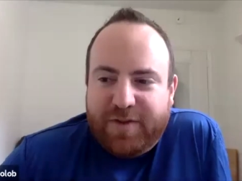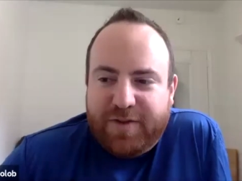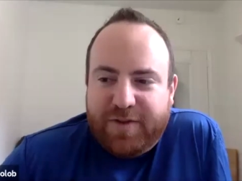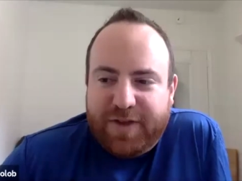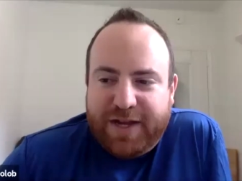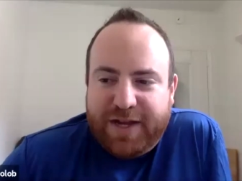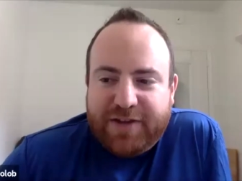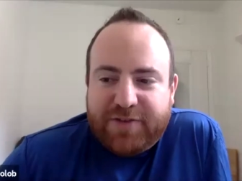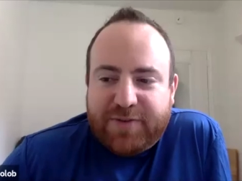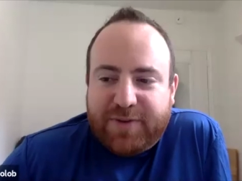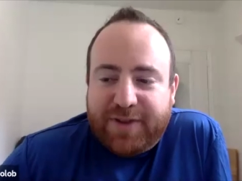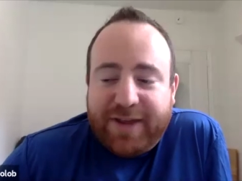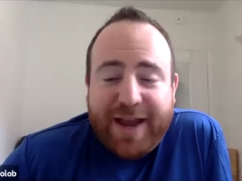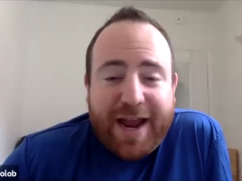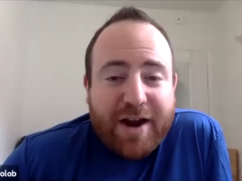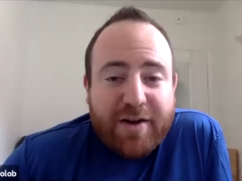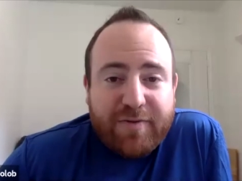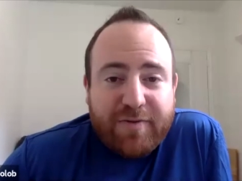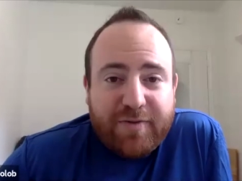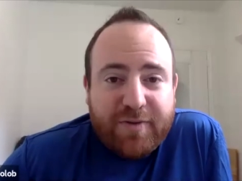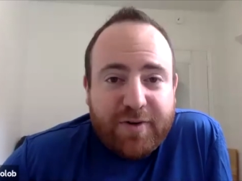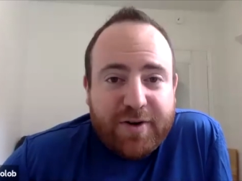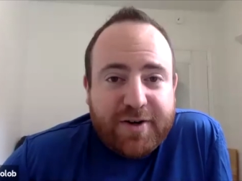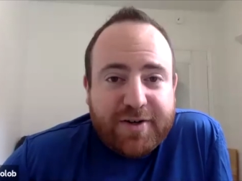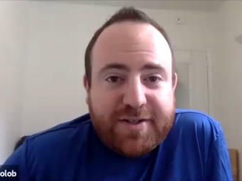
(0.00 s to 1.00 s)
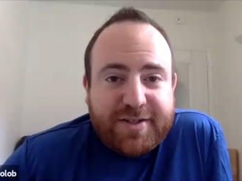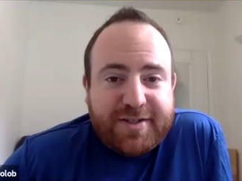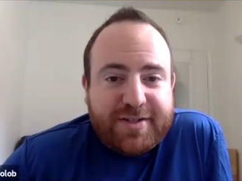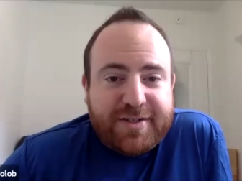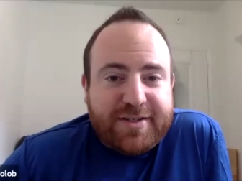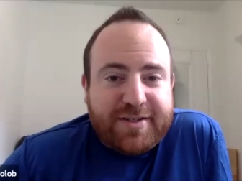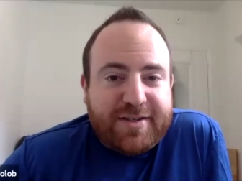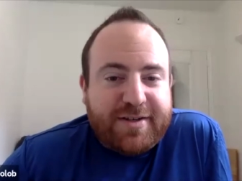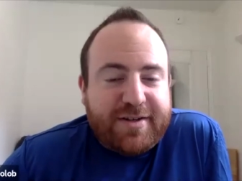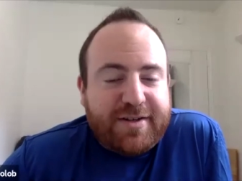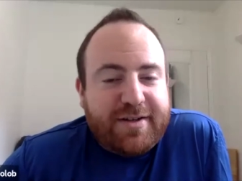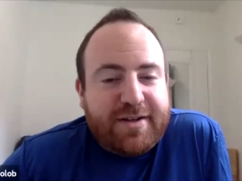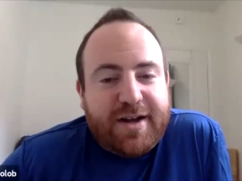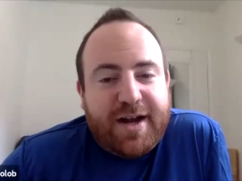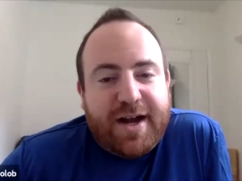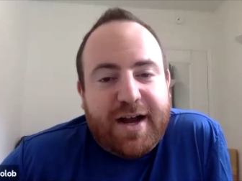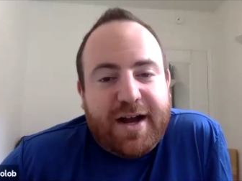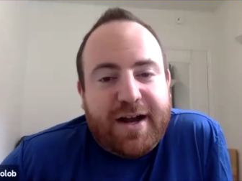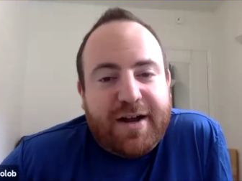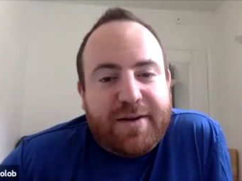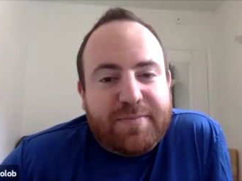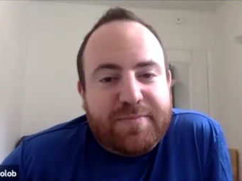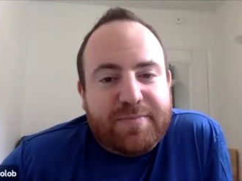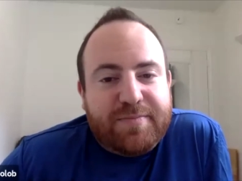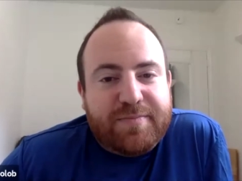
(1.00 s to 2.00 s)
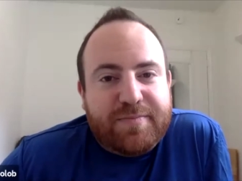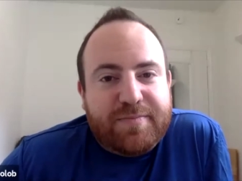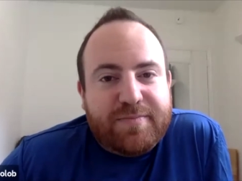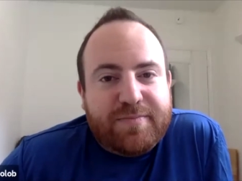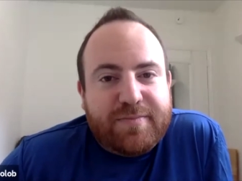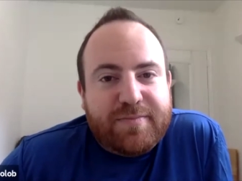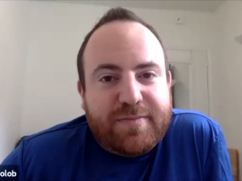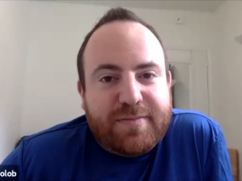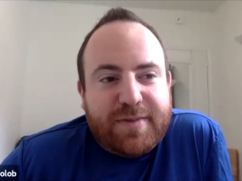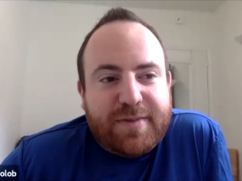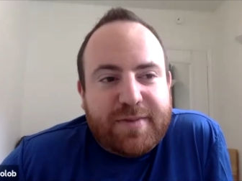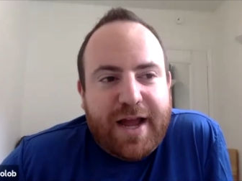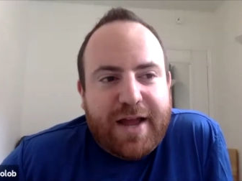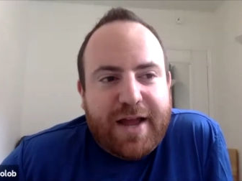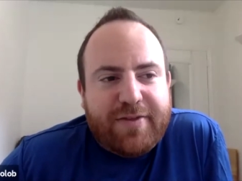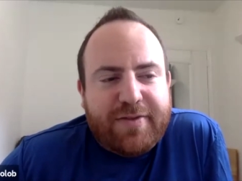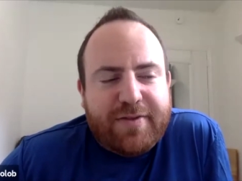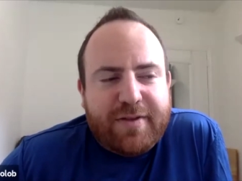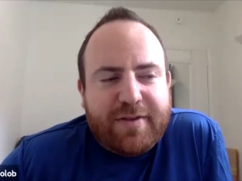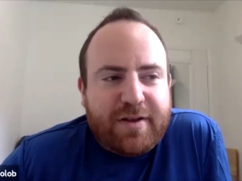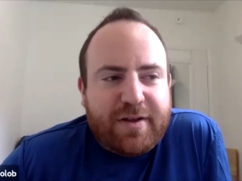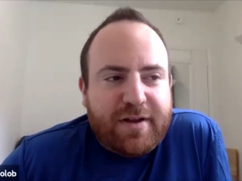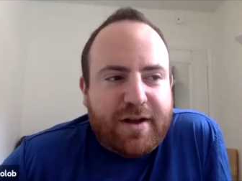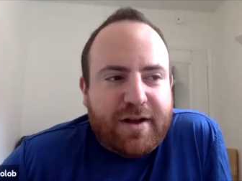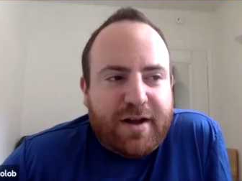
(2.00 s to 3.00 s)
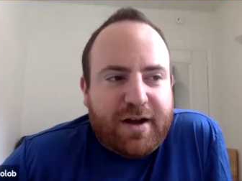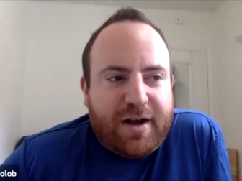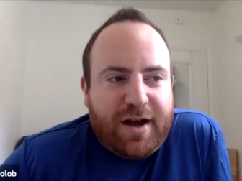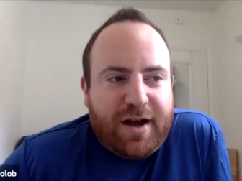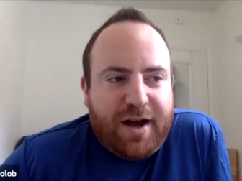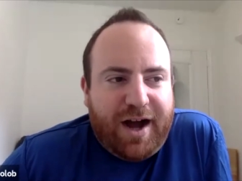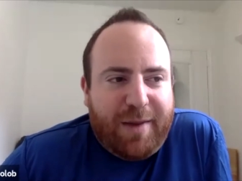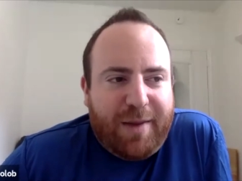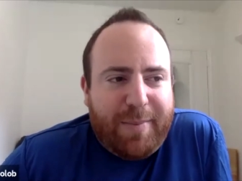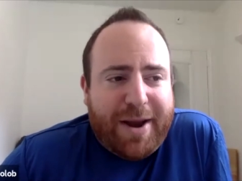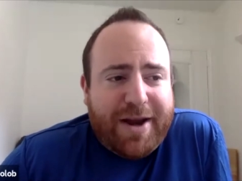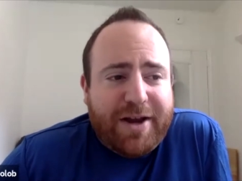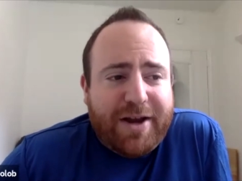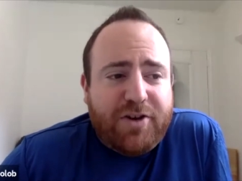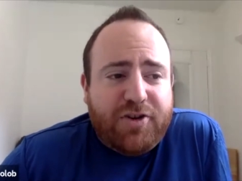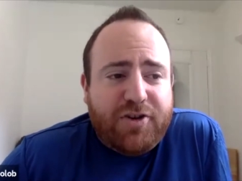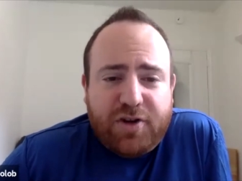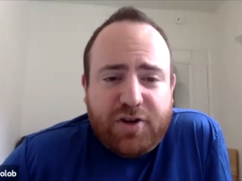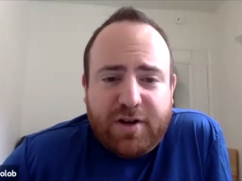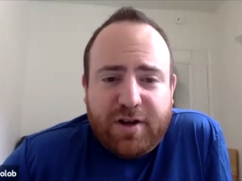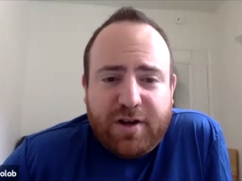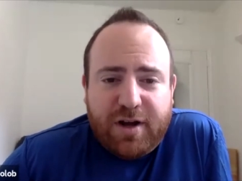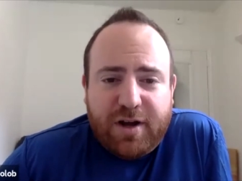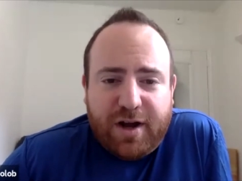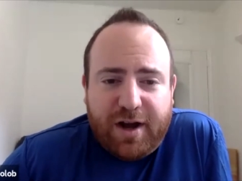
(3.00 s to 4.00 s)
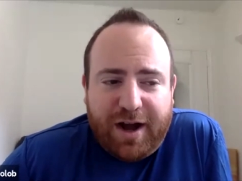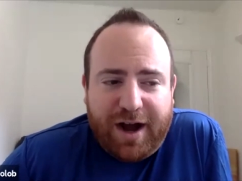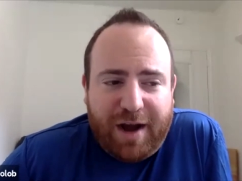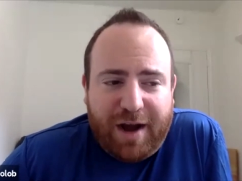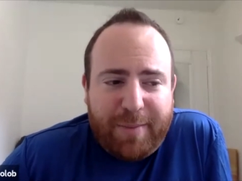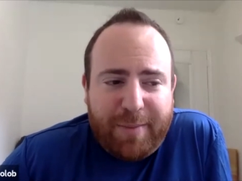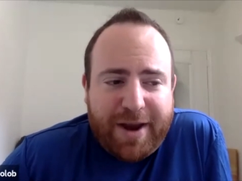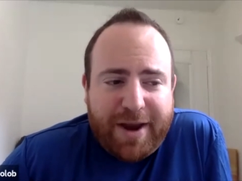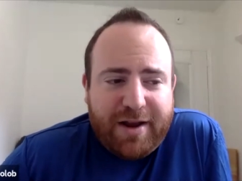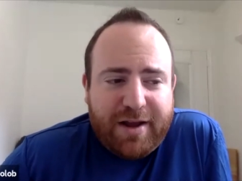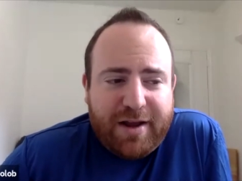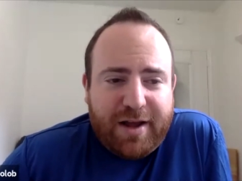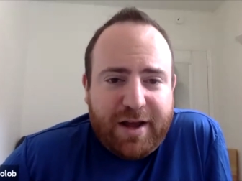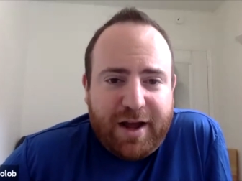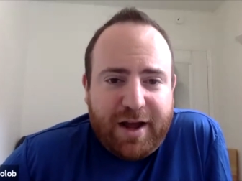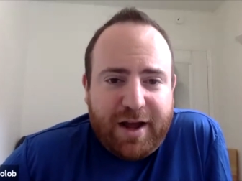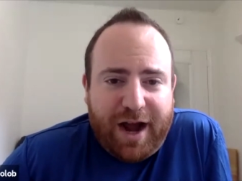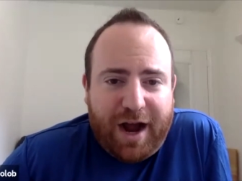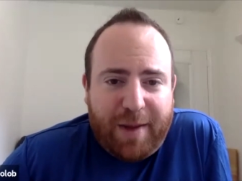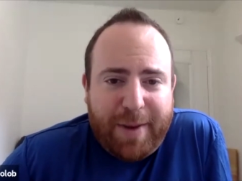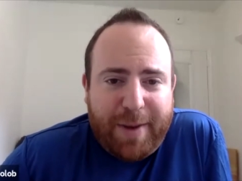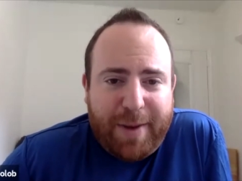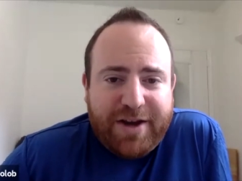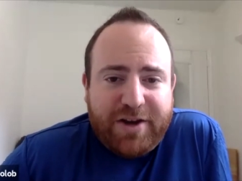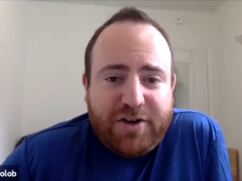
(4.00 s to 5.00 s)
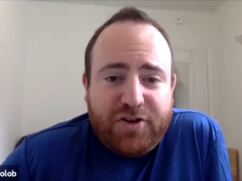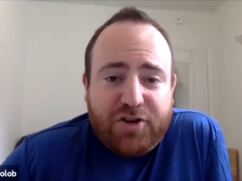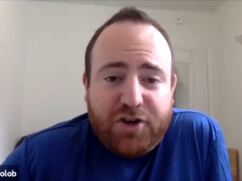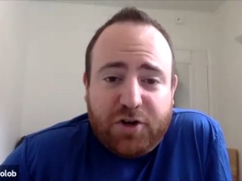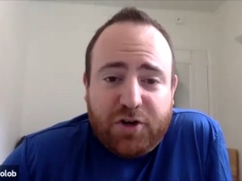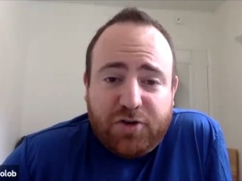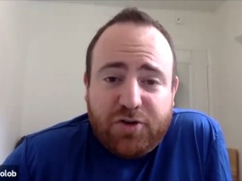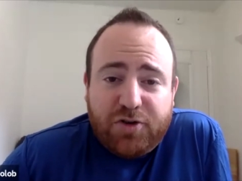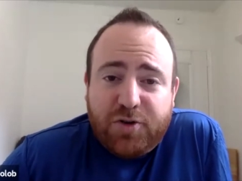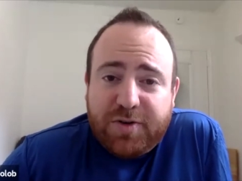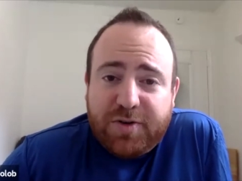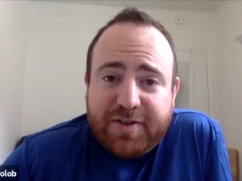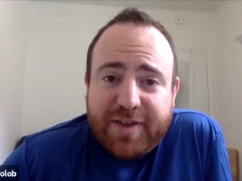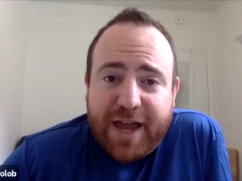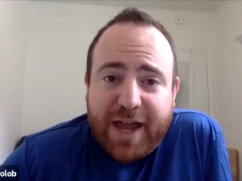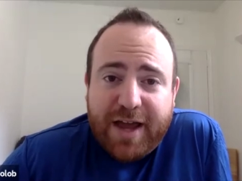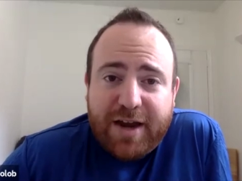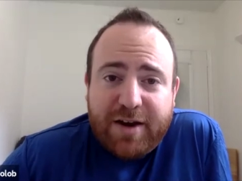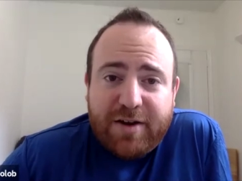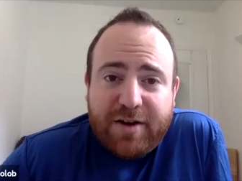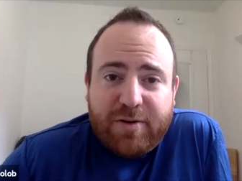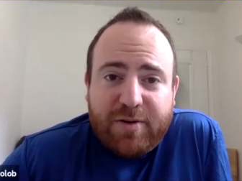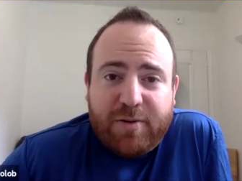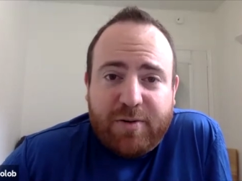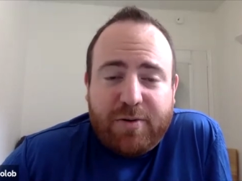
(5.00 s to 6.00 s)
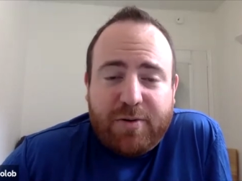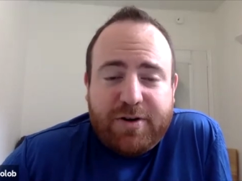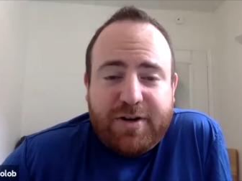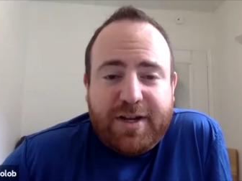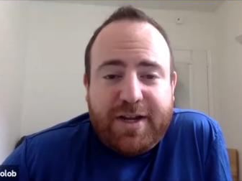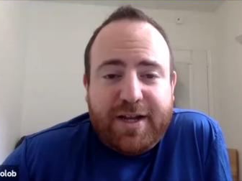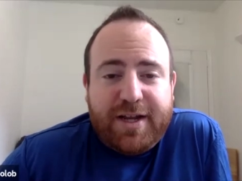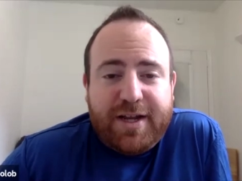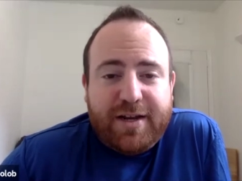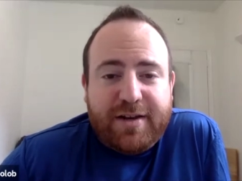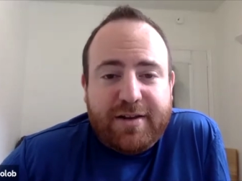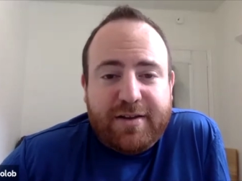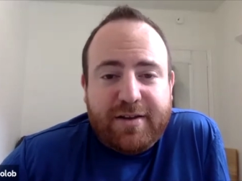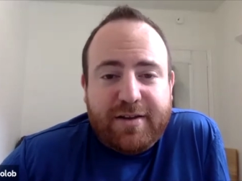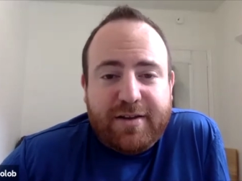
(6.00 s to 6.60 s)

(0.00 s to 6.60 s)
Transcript: Israeli Air Force? Um, and um, and um, and, um, and did you choose that, or did